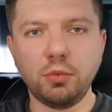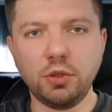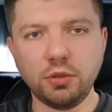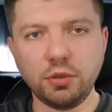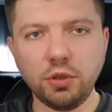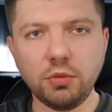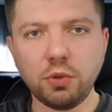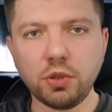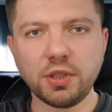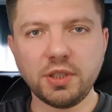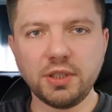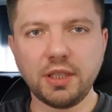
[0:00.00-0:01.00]
on
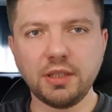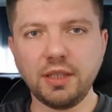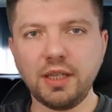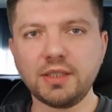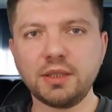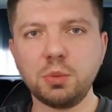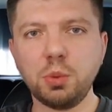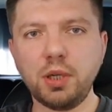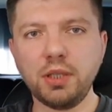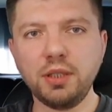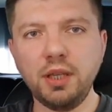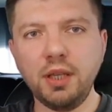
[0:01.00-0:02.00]
non-working day. Last
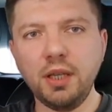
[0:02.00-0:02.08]
one